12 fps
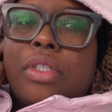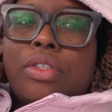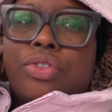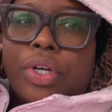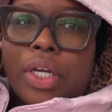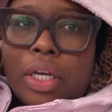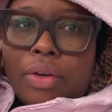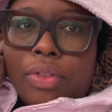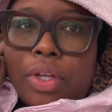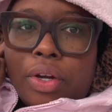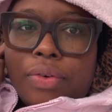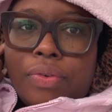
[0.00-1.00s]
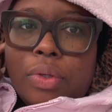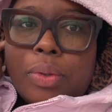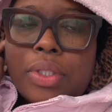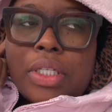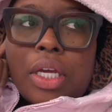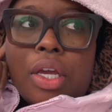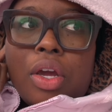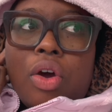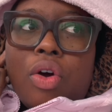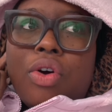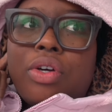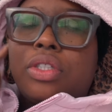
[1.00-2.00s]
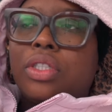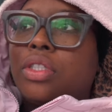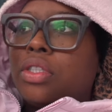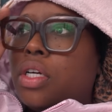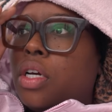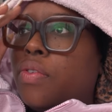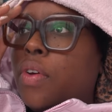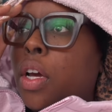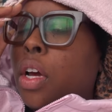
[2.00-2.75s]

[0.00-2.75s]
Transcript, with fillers: drinking theraflu and taking halls and stuff